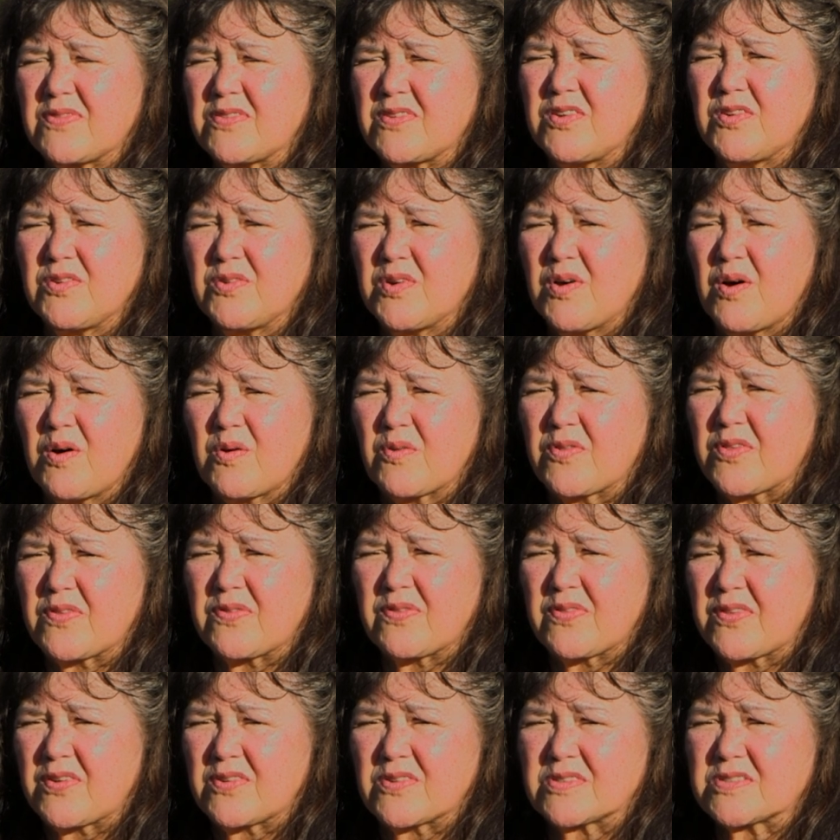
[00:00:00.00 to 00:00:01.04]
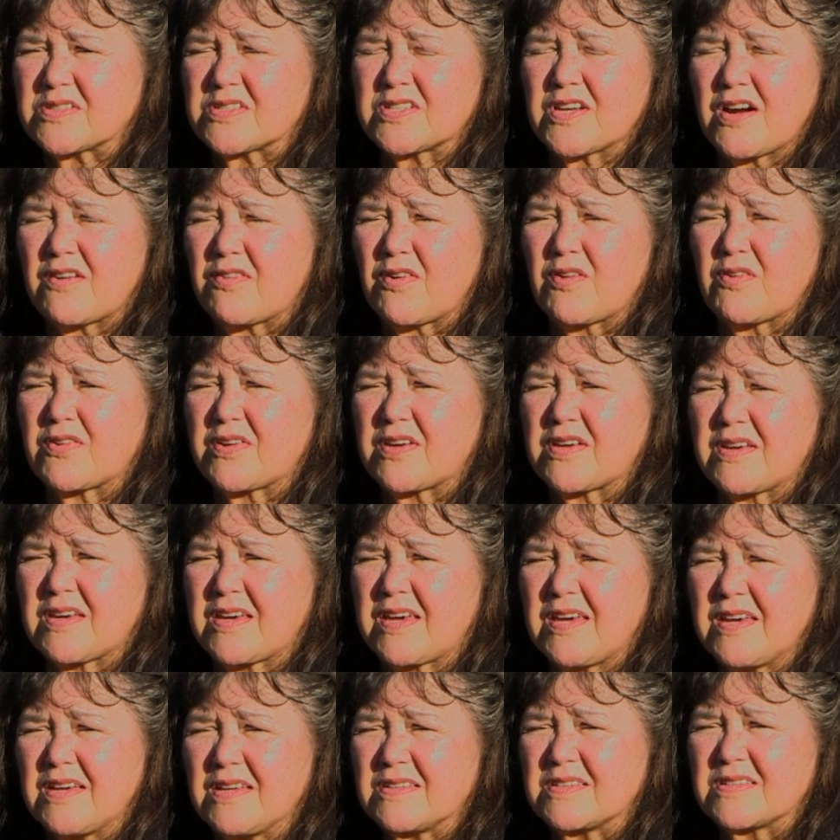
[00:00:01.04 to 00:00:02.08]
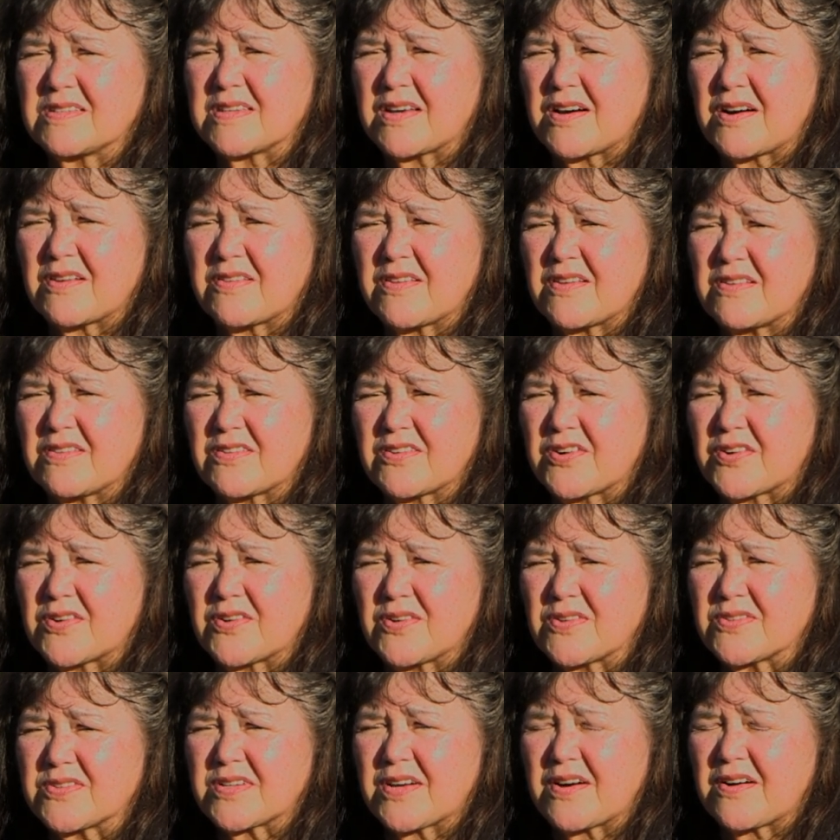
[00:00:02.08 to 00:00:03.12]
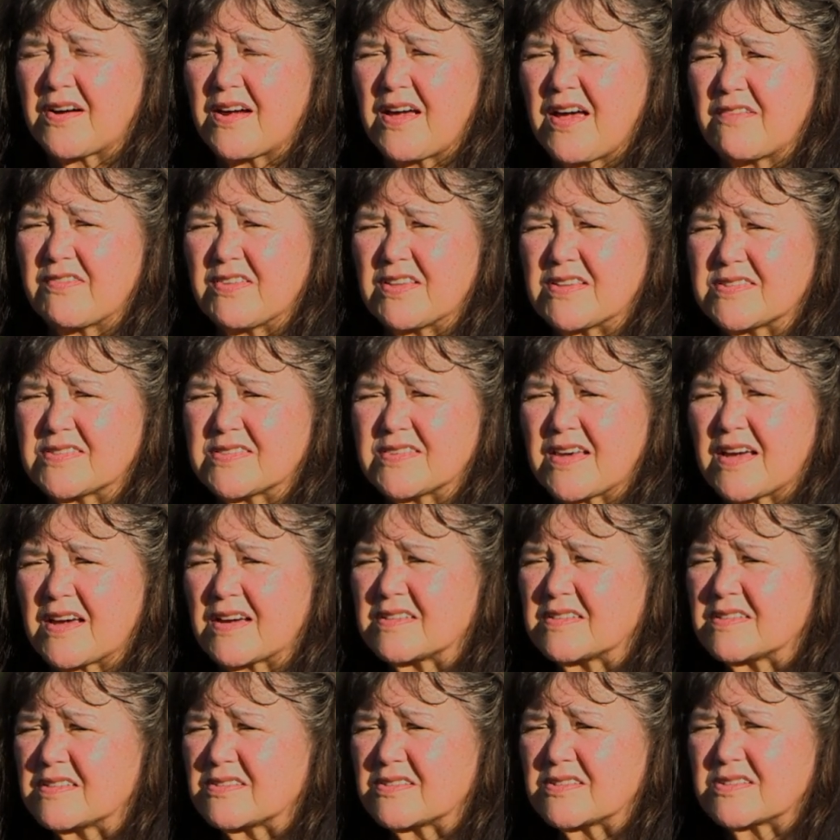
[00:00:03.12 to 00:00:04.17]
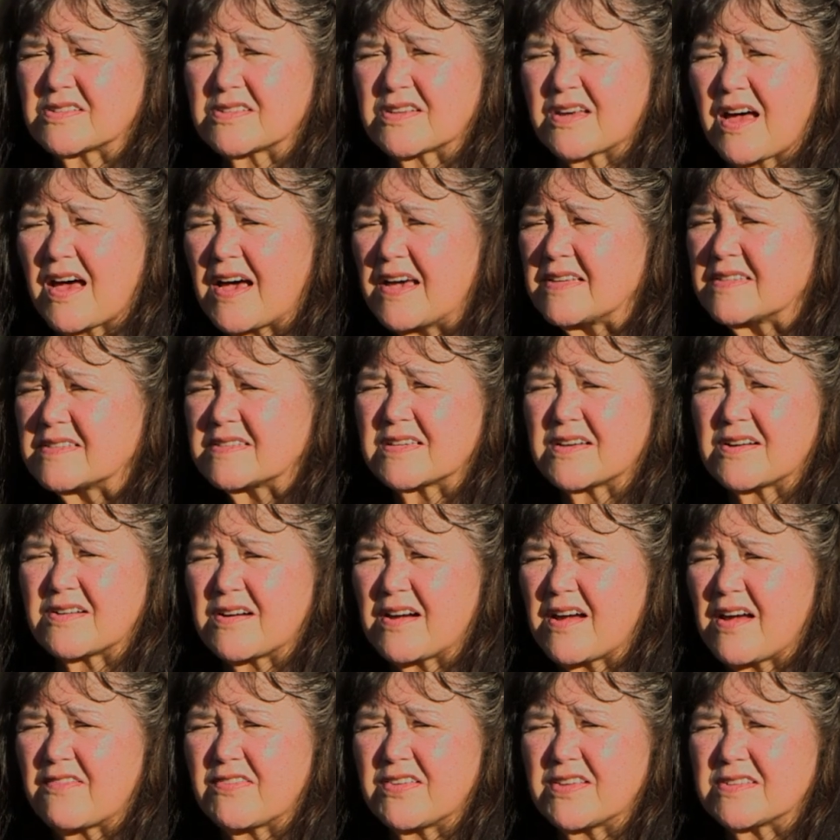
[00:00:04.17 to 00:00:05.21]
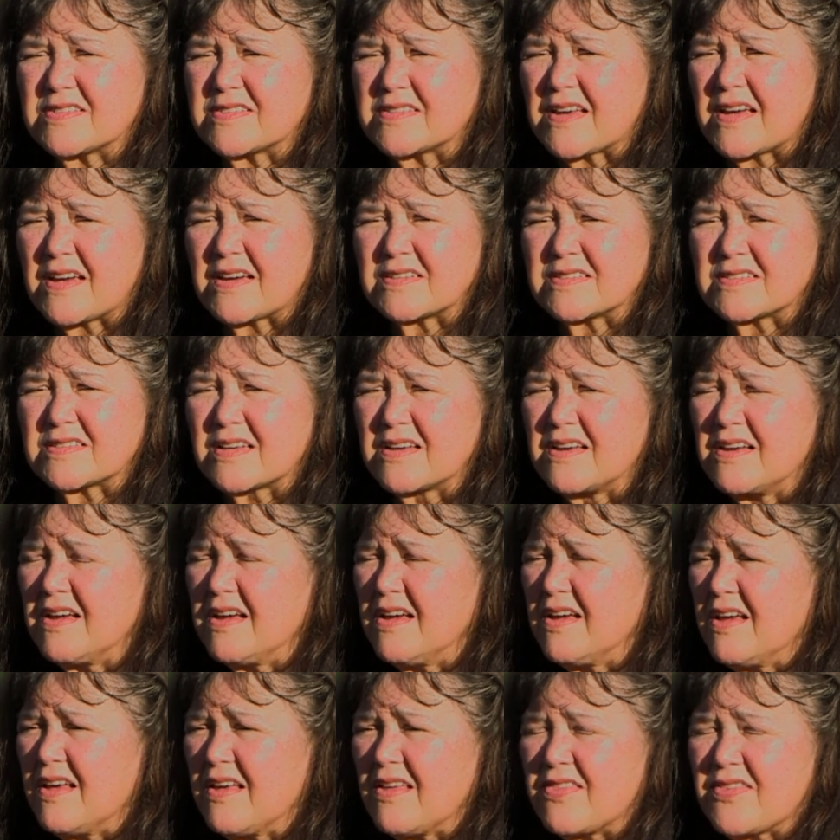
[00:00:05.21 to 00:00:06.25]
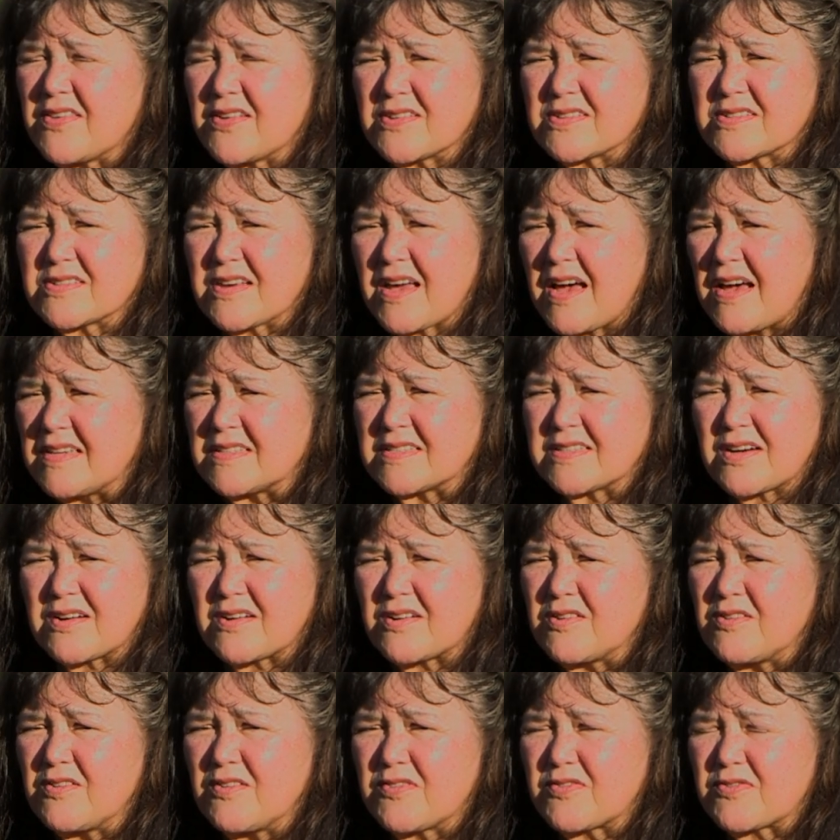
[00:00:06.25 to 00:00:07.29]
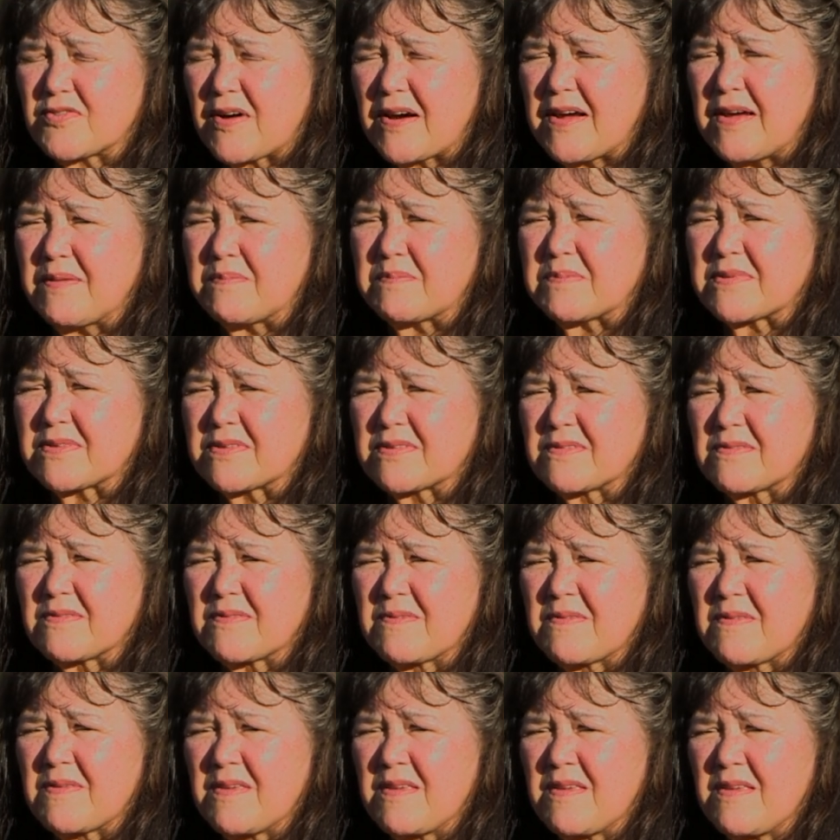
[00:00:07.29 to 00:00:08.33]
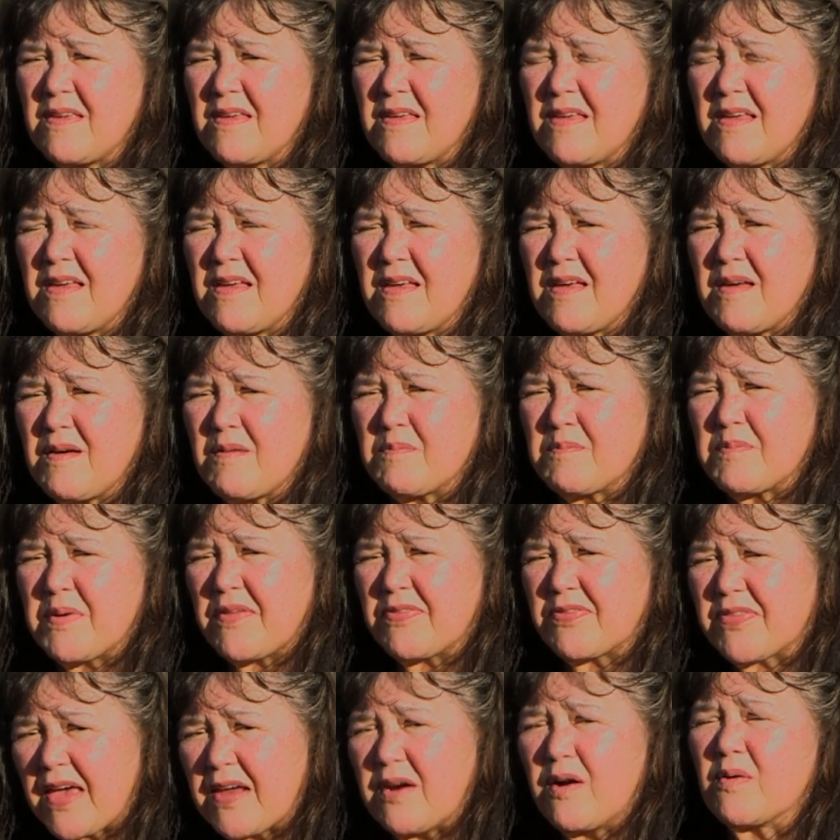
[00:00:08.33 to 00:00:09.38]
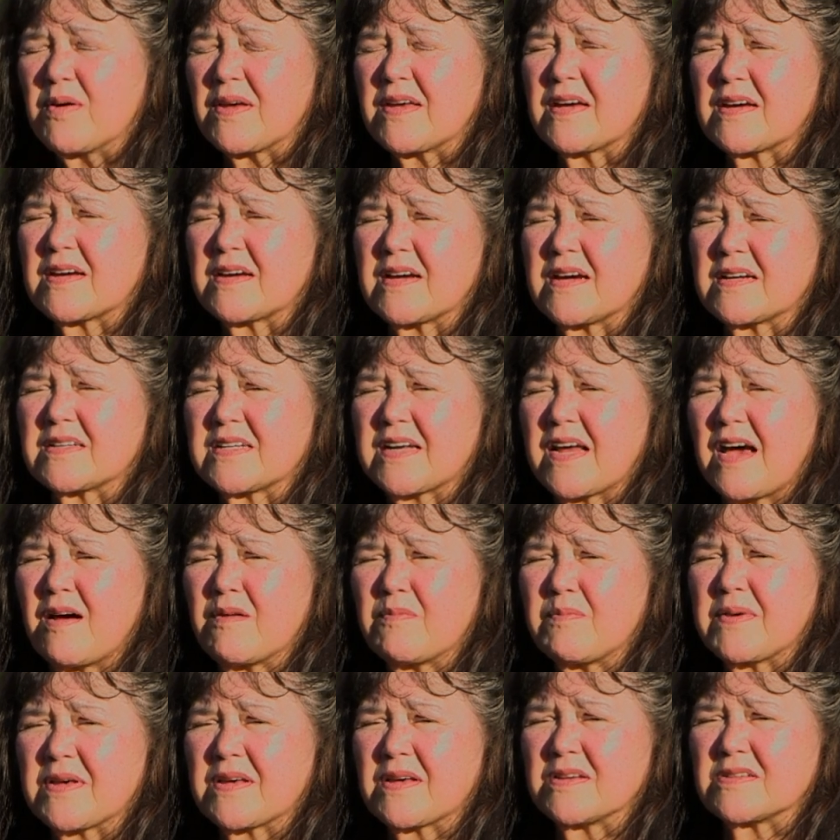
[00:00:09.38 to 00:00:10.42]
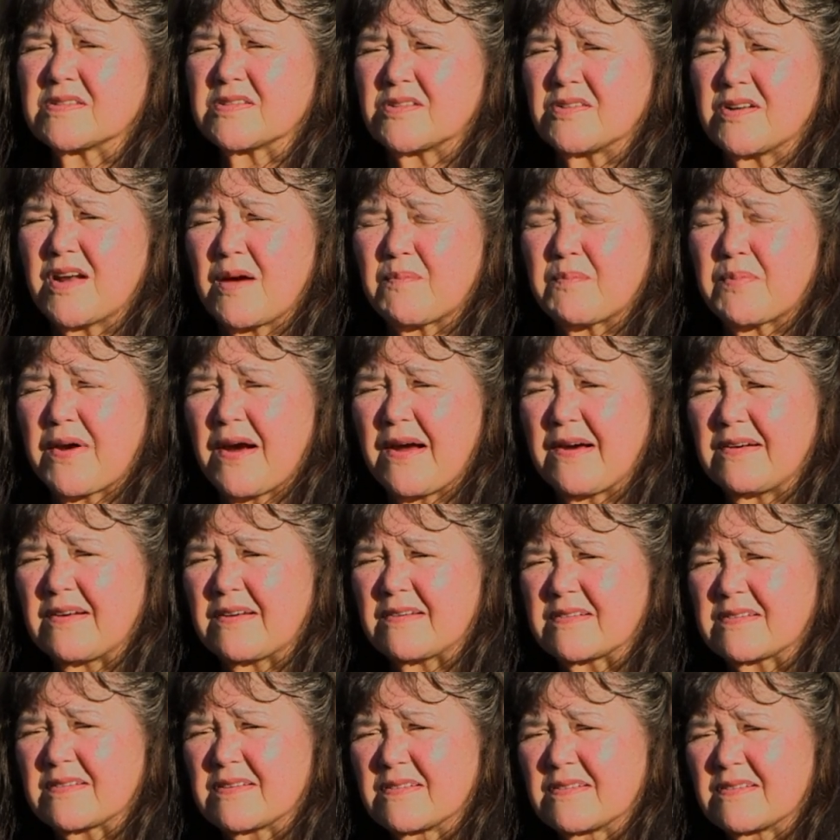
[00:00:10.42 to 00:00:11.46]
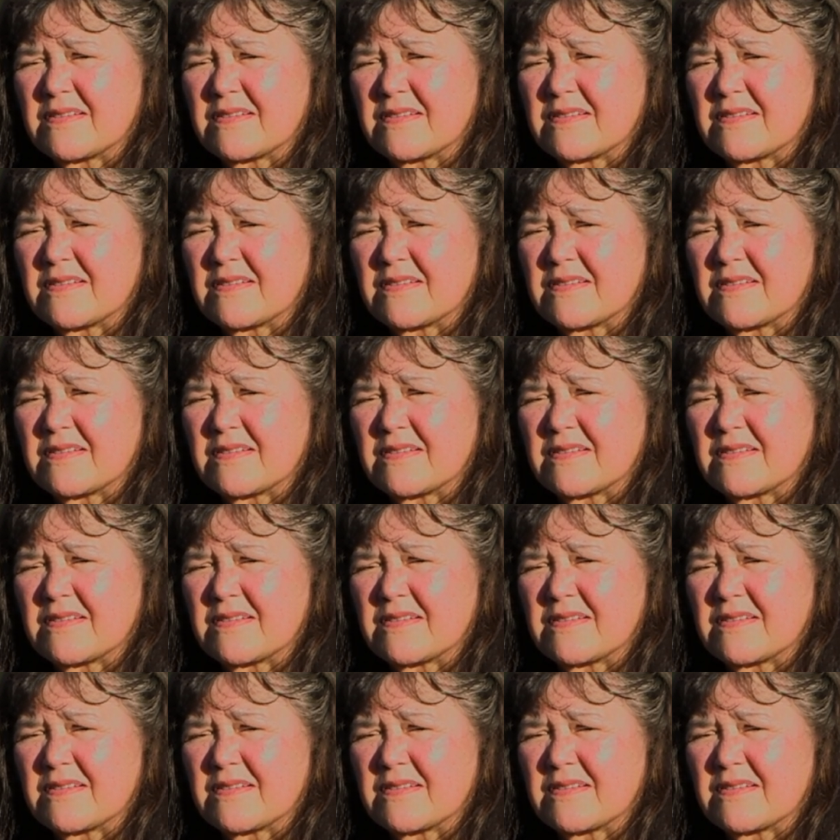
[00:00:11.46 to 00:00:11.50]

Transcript: you know that there's several kids there, girls there having sex, there's guys there having sex, there's guys there who have raped, but they don't get kicked out because they're not pregnant.